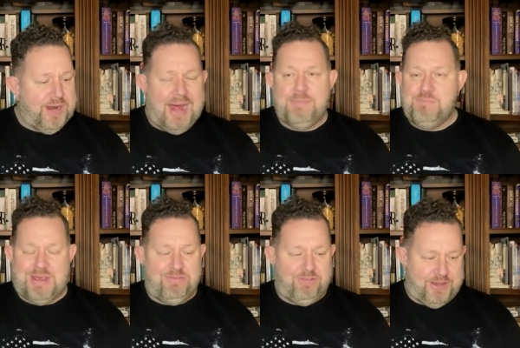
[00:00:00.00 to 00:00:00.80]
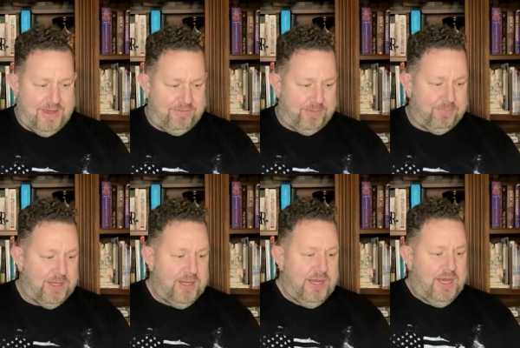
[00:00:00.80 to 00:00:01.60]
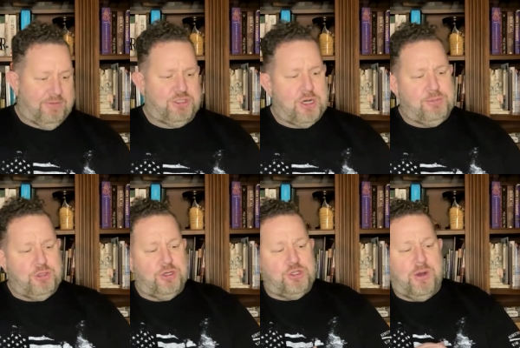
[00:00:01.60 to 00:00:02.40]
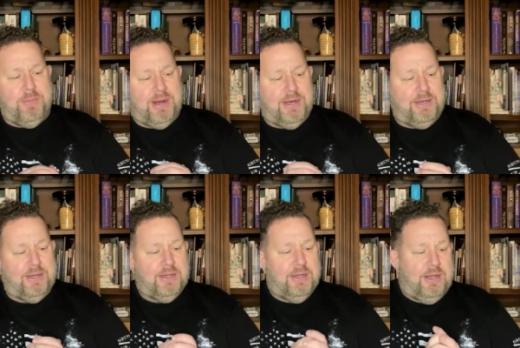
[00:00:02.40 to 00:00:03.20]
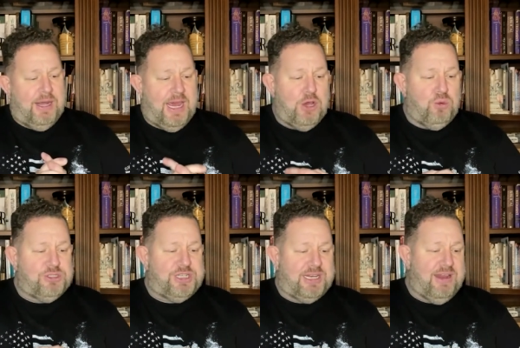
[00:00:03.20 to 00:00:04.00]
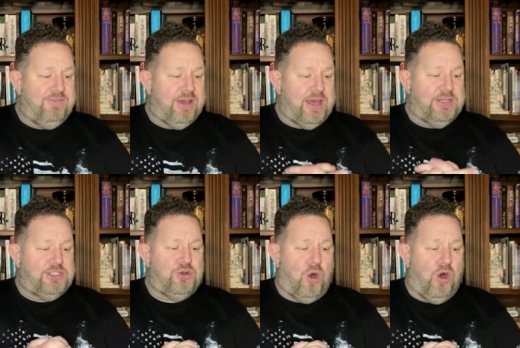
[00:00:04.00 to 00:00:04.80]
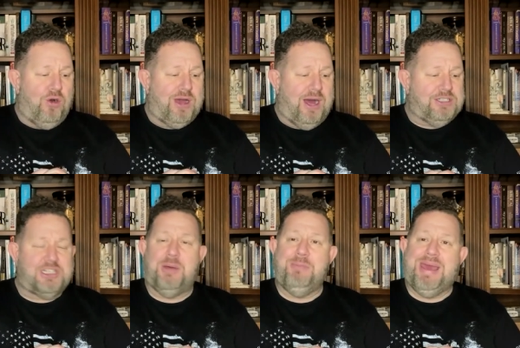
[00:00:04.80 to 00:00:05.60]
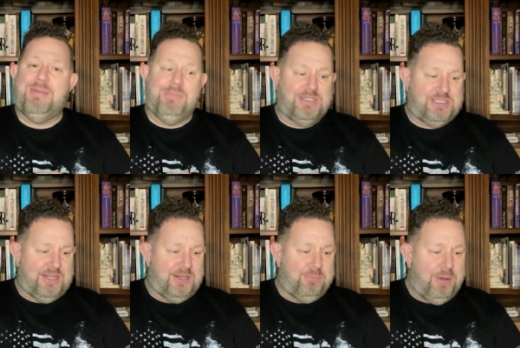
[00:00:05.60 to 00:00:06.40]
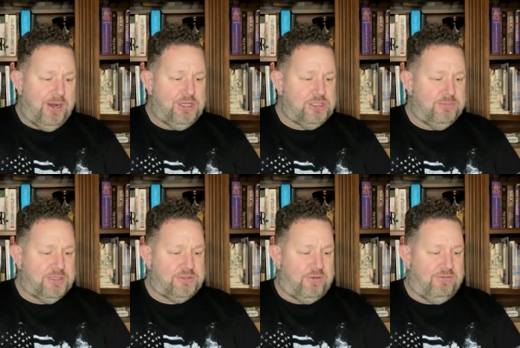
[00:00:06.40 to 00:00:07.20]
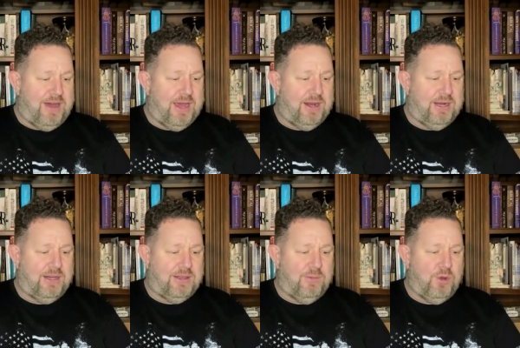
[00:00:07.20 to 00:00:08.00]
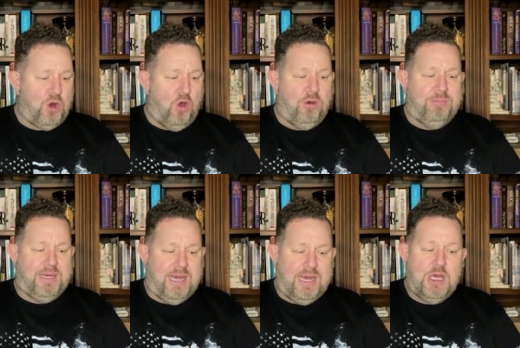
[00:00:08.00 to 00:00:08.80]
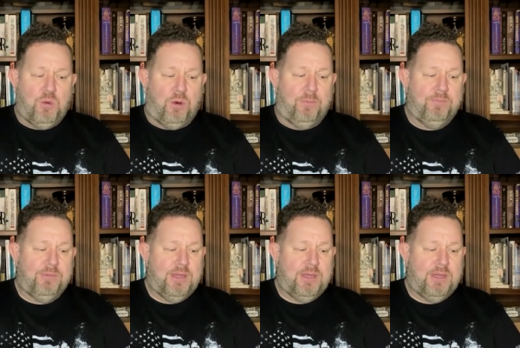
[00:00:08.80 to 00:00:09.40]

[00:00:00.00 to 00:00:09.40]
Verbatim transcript: not be forgiven. If scripture attributed equal significance to all God's commandments, then the punishments for violating them would all be equal.